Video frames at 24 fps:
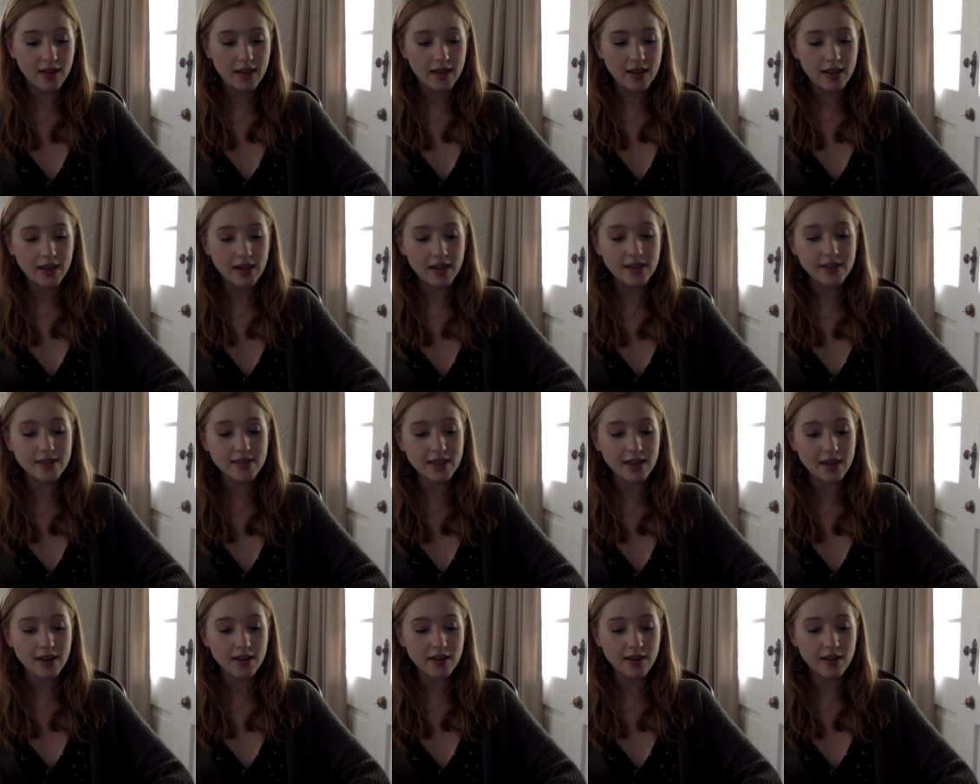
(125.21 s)
he
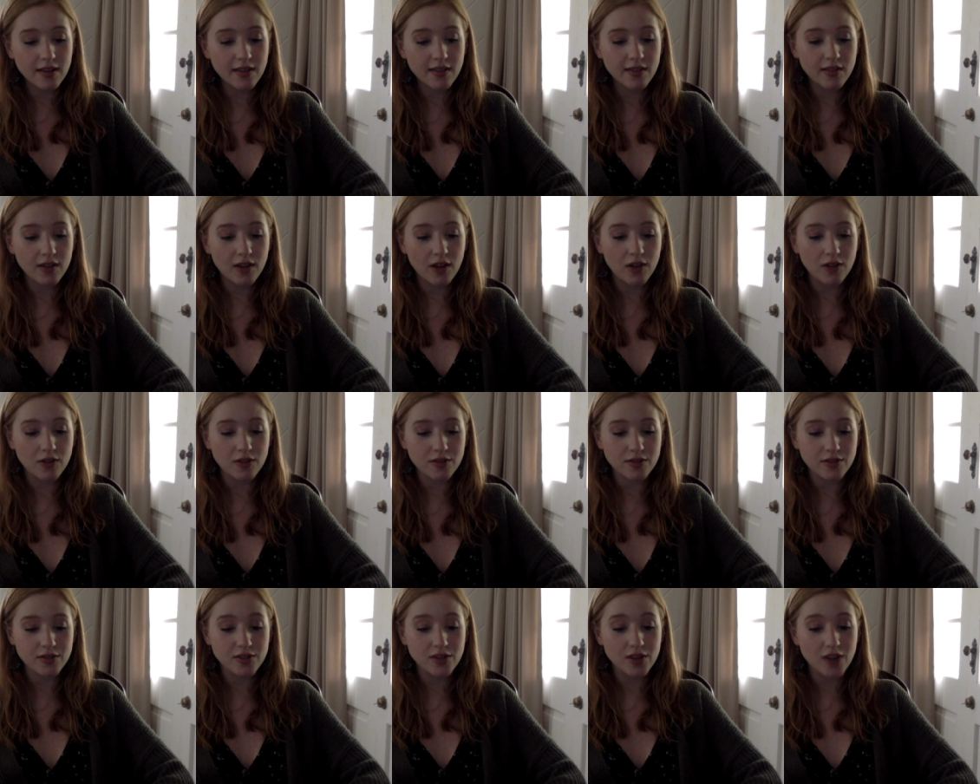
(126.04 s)
dared his
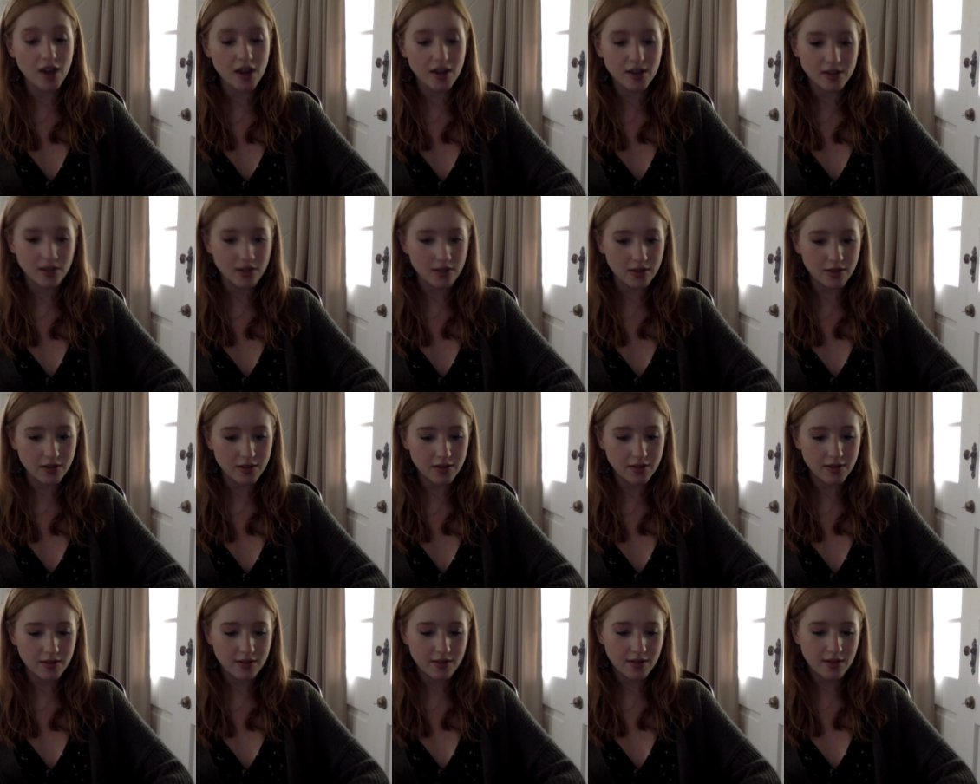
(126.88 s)
scholars not to
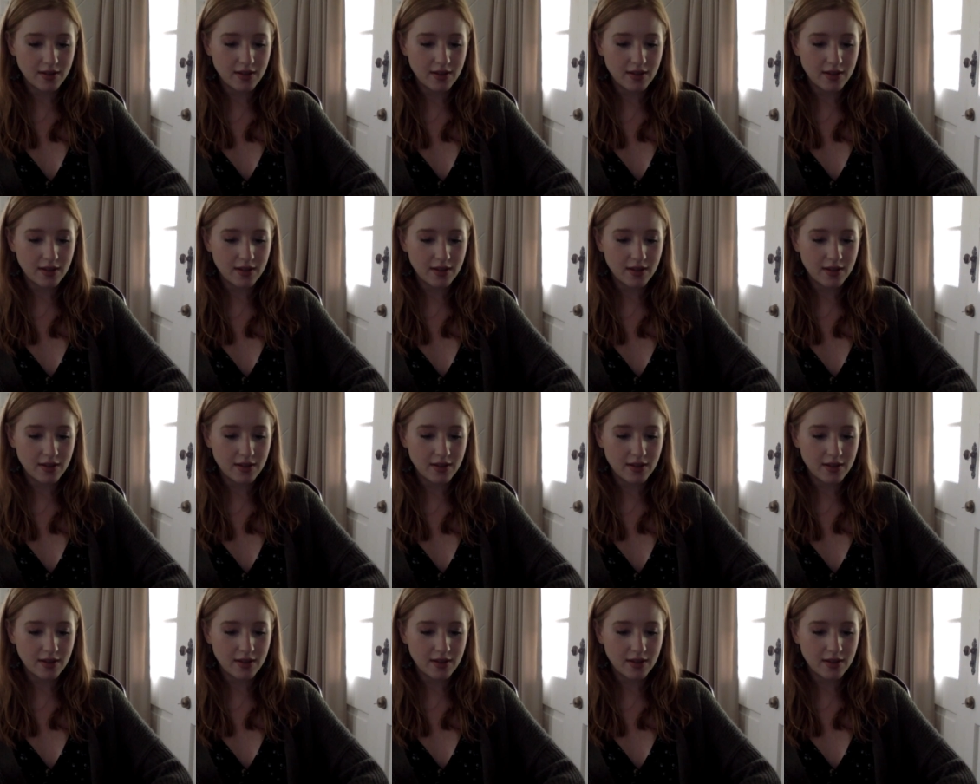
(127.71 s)
learn.